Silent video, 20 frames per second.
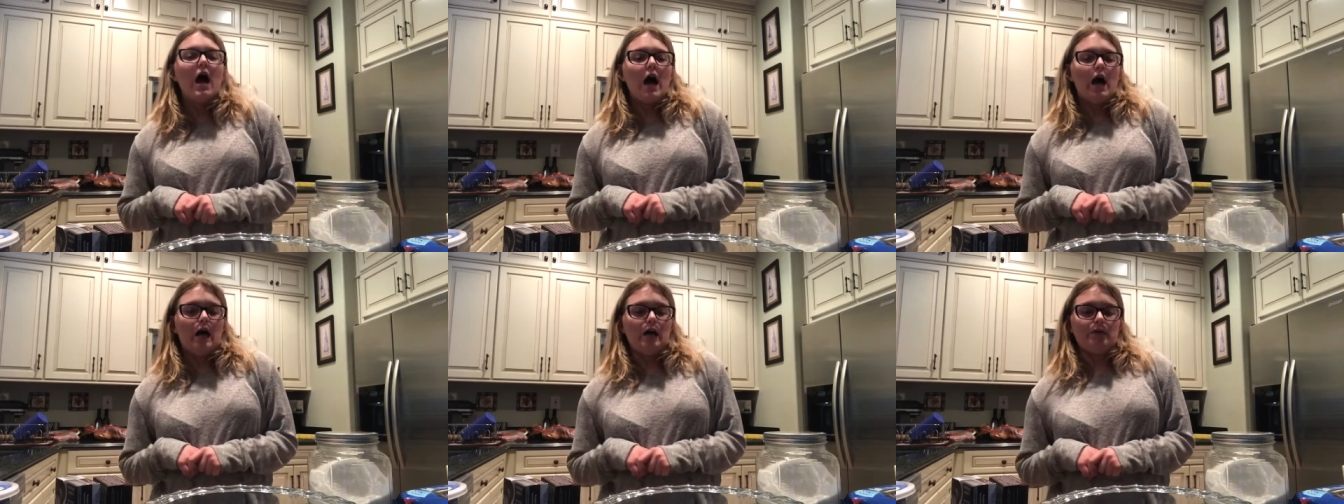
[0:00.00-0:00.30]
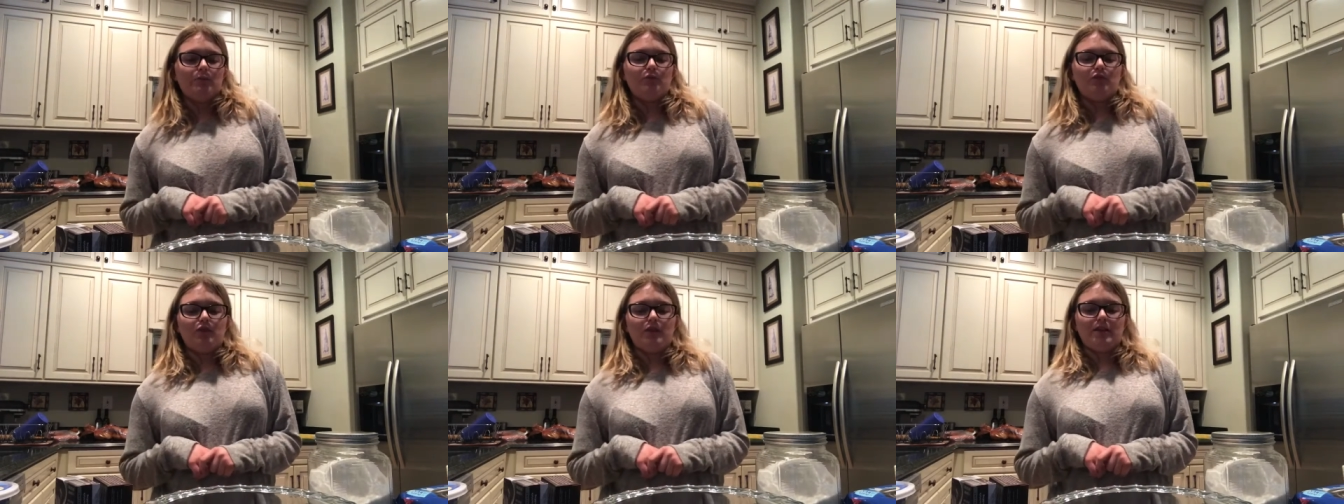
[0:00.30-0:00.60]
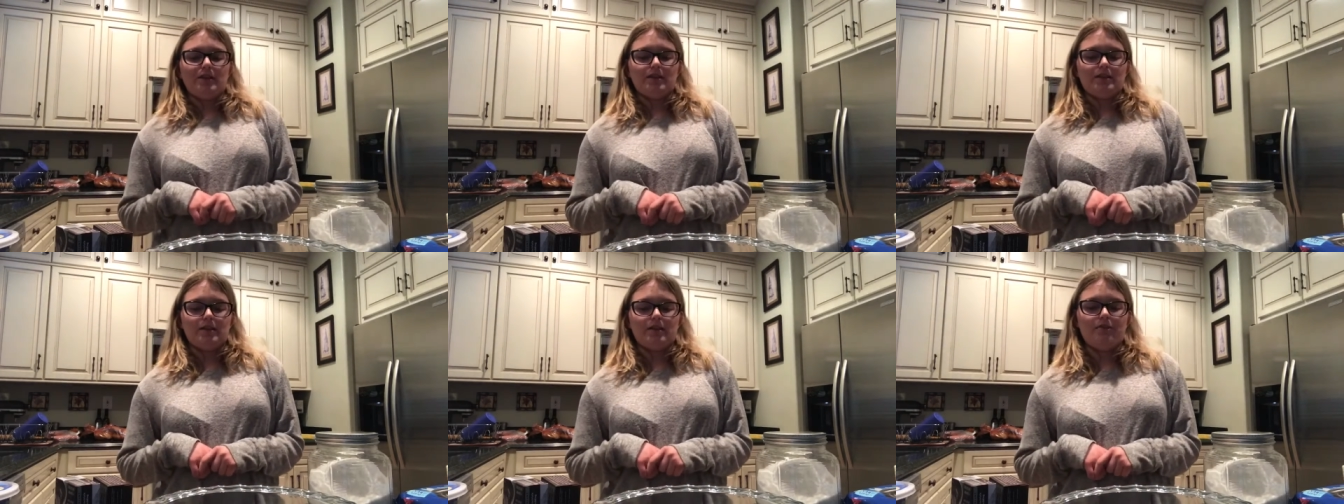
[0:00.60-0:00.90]
for
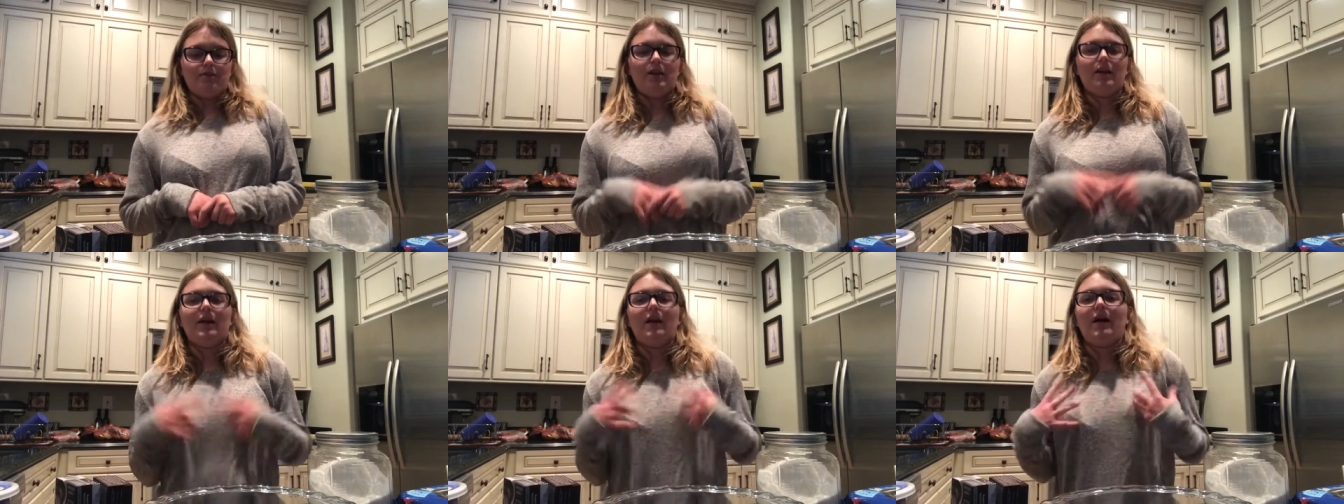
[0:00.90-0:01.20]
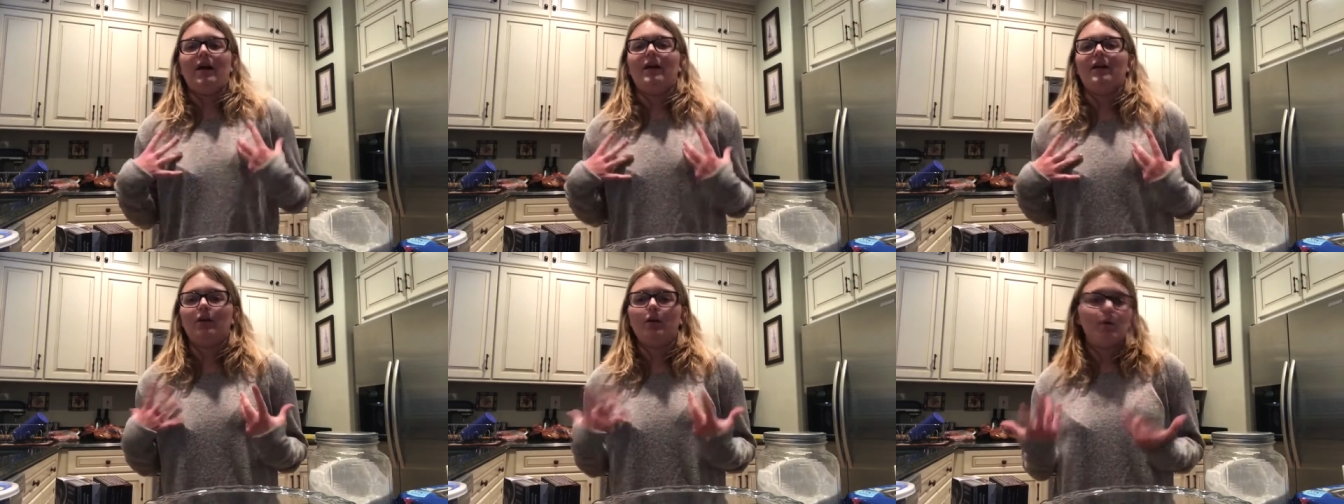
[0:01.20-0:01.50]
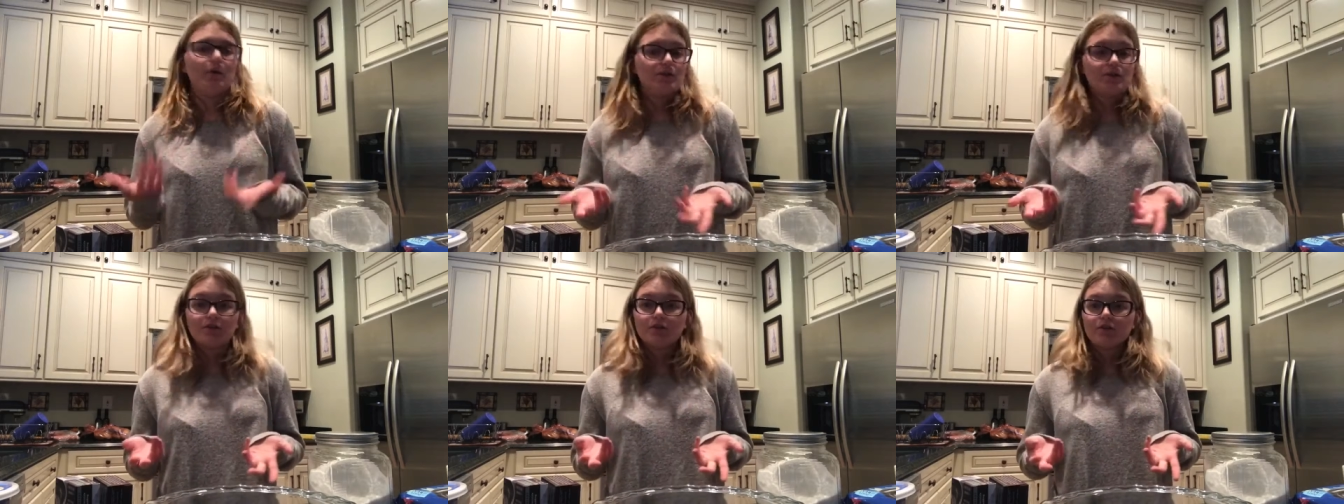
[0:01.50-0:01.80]
Thanksgiving, and it
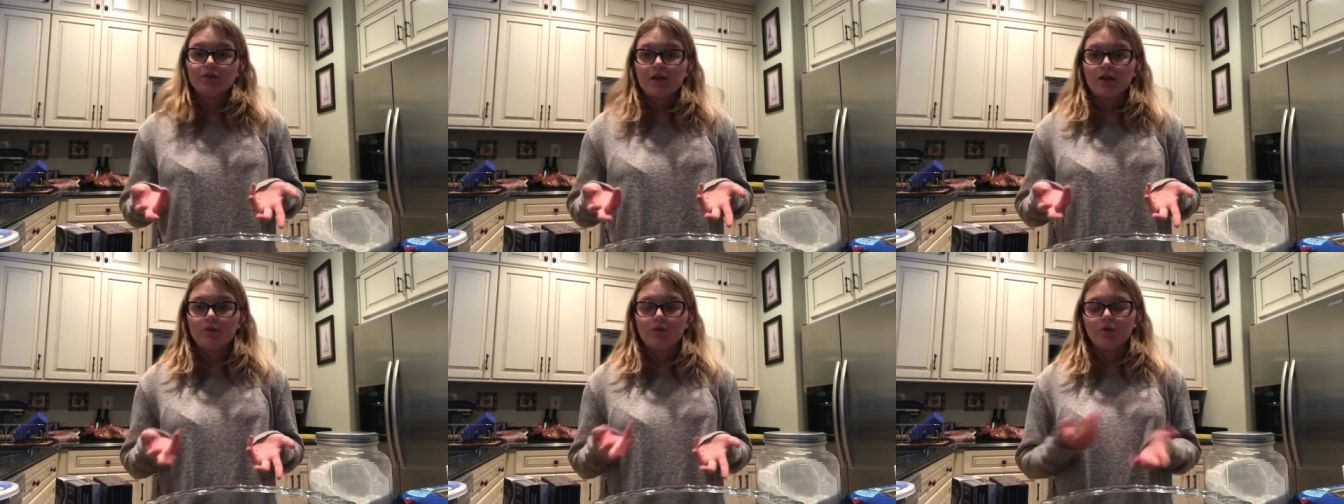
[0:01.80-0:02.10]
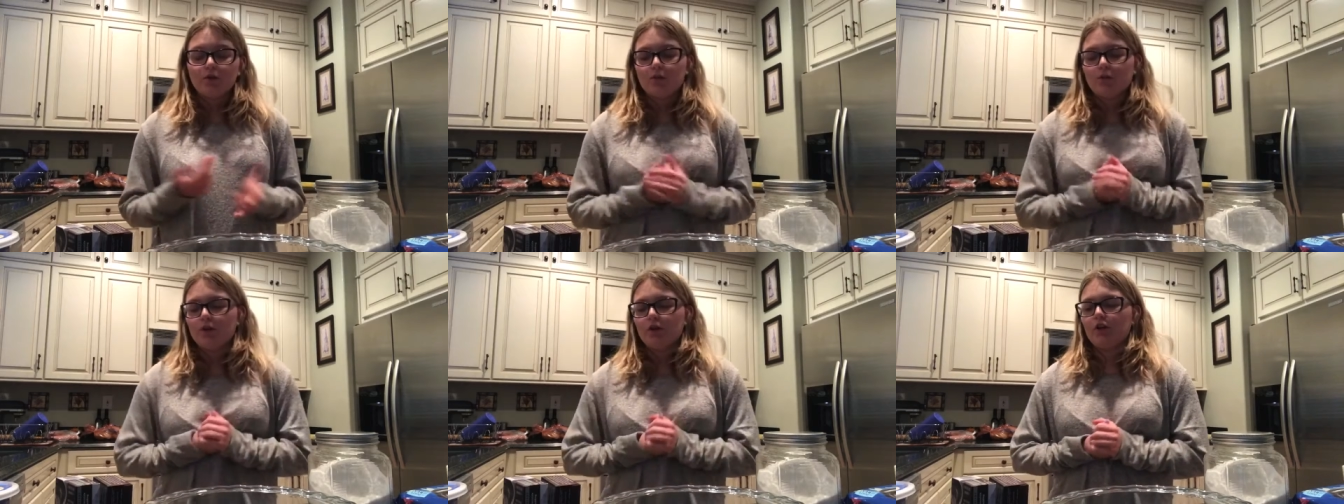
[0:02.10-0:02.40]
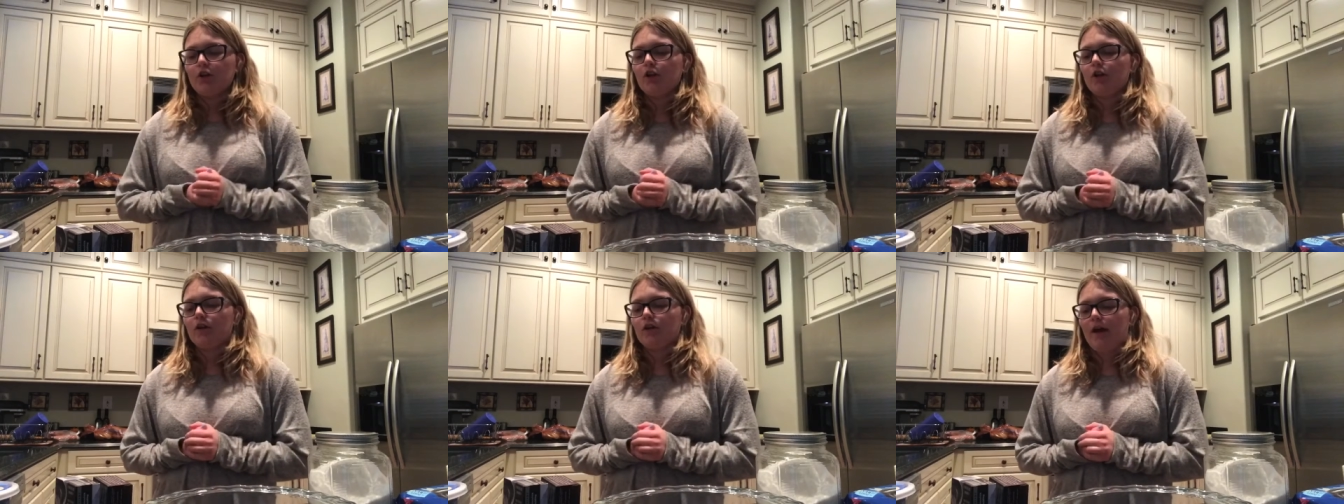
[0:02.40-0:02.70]
always turns out really
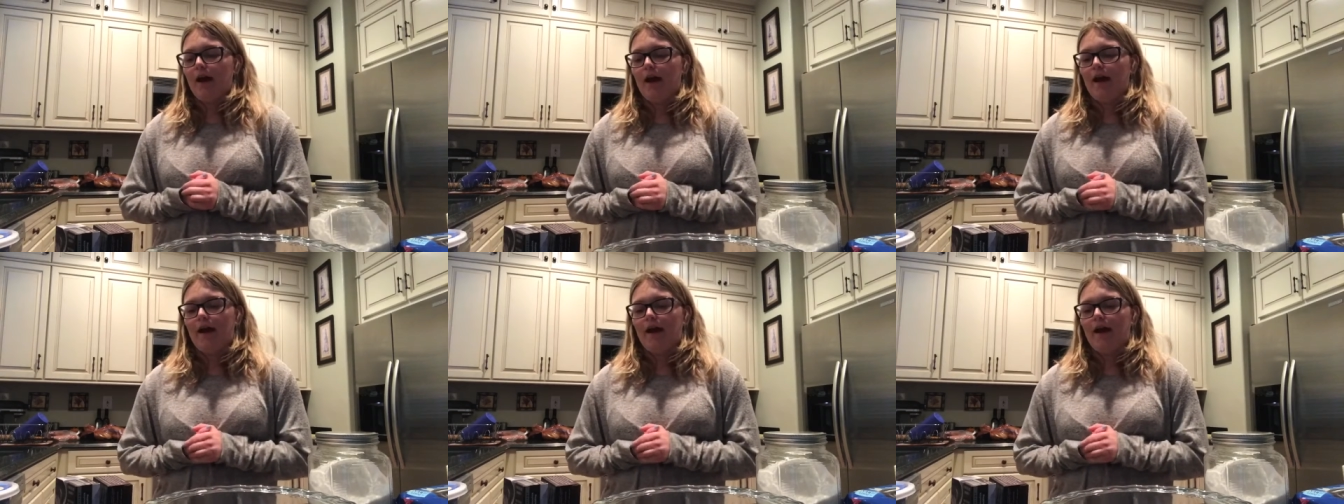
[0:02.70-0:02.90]
good,